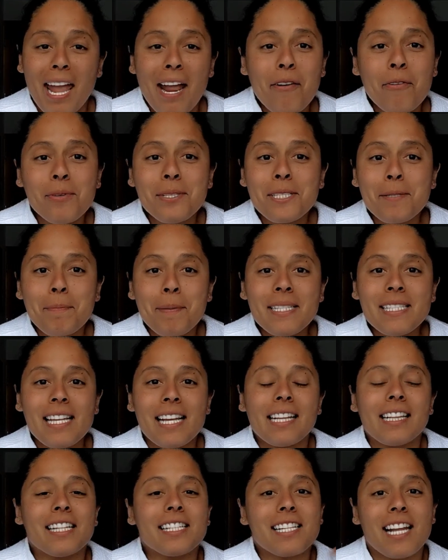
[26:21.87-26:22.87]
everyone speaks
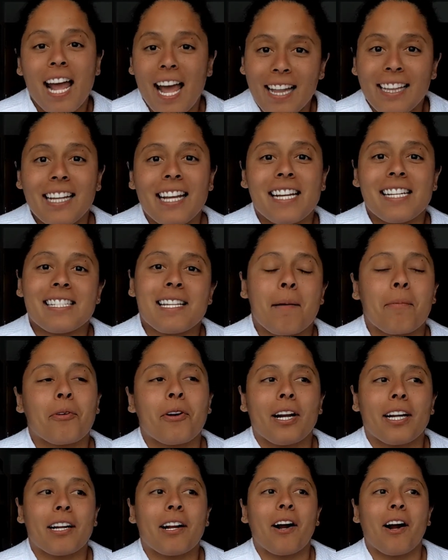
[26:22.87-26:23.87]
English and they accept
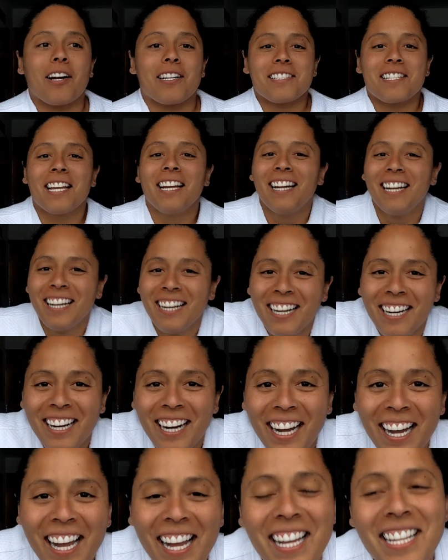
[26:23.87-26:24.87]
credit cards.
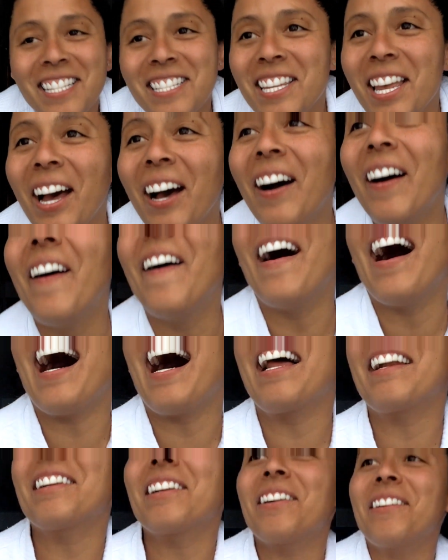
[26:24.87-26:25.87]
So
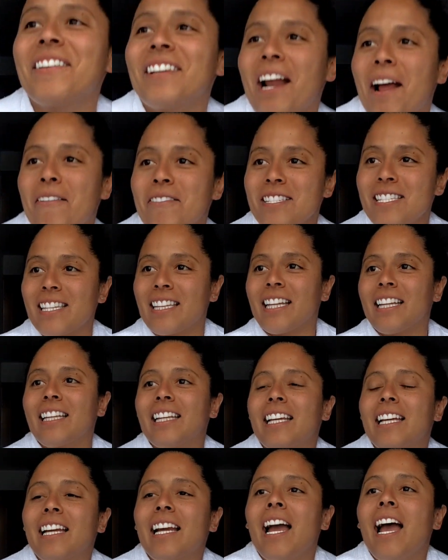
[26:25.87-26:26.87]
I don't know what I was
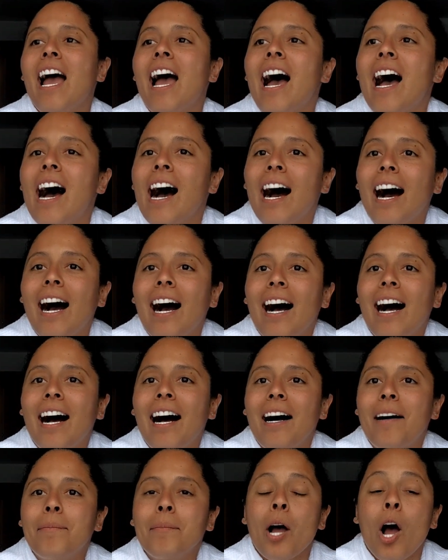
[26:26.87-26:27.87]
thinking.
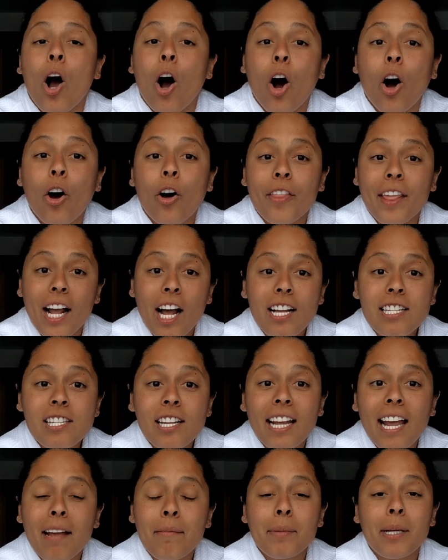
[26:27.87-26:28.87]
Oh, they
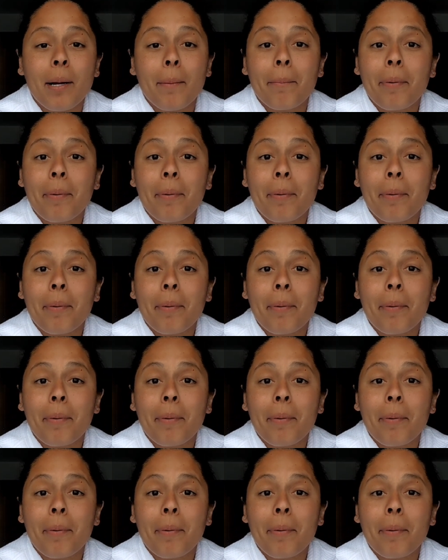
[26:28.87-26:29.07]
also gave me